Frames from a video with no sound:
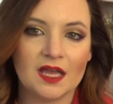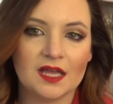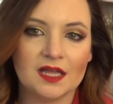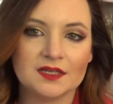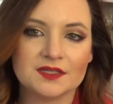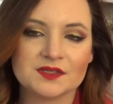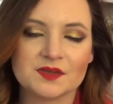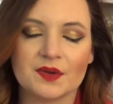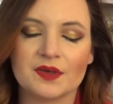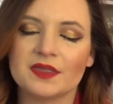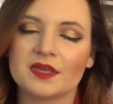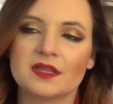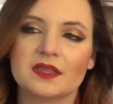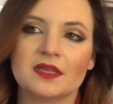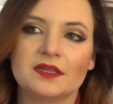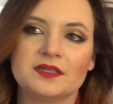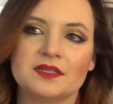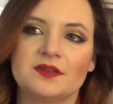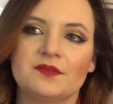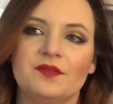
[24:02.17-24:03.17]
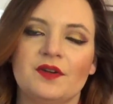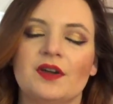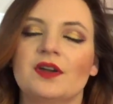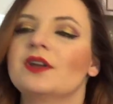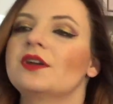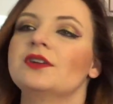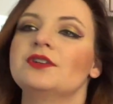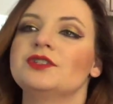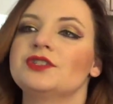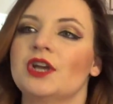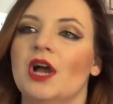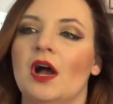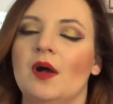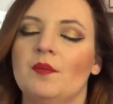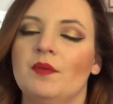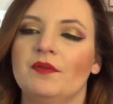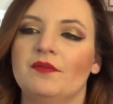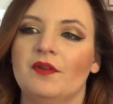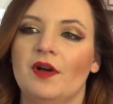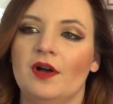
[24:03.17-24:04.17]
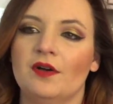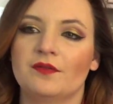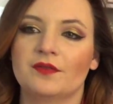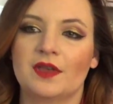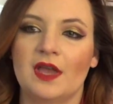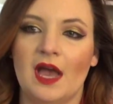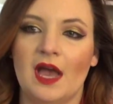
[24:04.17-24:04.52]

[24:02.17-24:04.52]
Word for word: And so I think they did a very good job of